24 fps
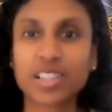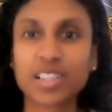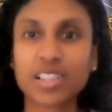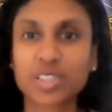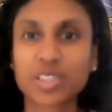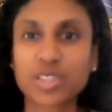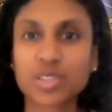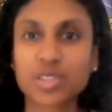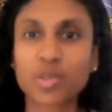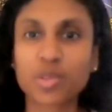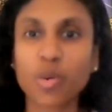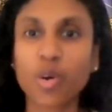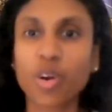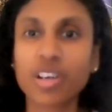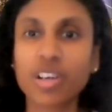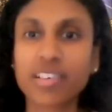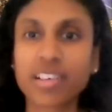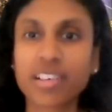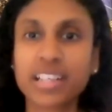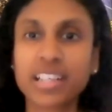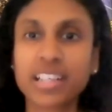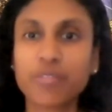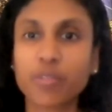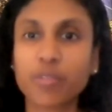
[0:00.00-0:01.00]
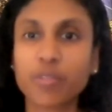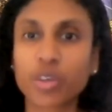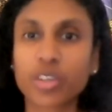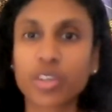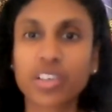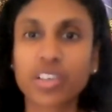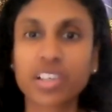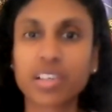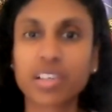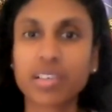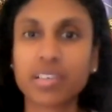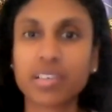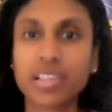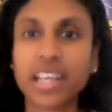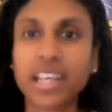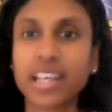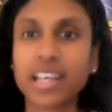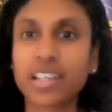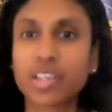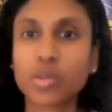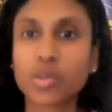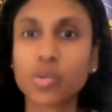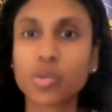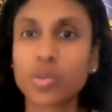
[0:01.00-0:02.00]
So all ready for
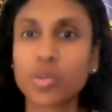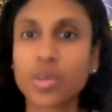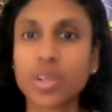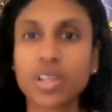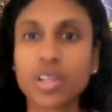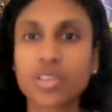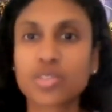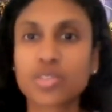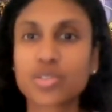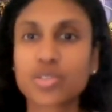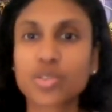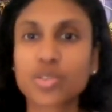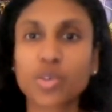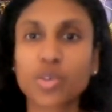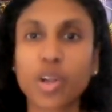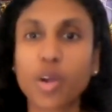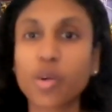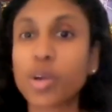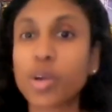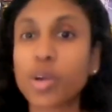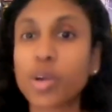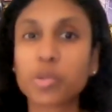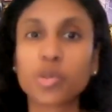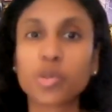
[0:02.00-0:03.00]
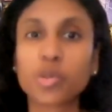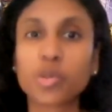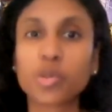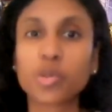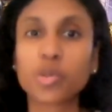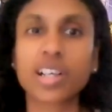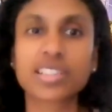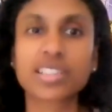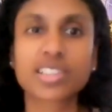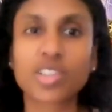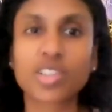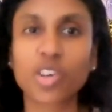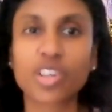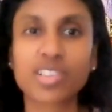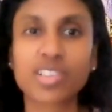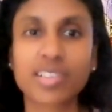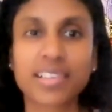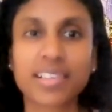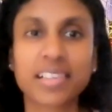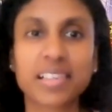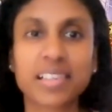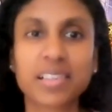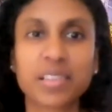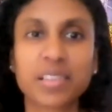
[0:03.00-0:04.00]
day two. So now I'm going to ask you
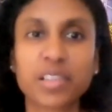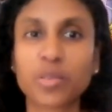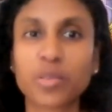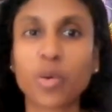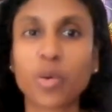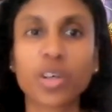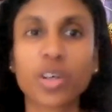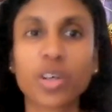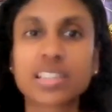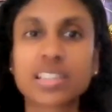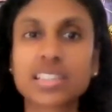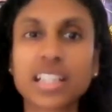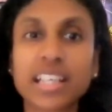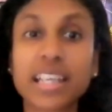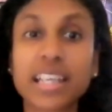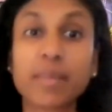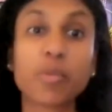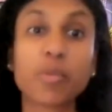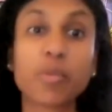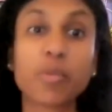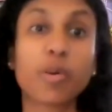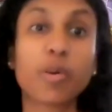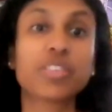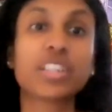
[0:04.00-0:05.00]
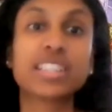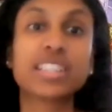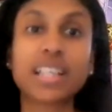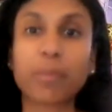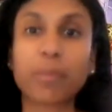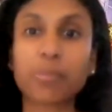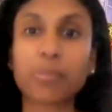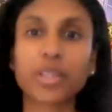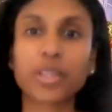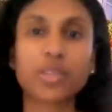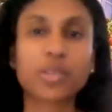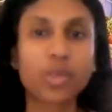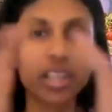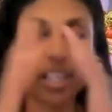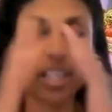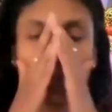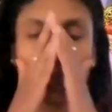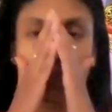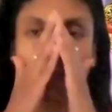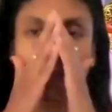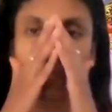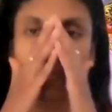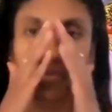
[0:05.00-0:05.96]
all, what is the name of the chapter today?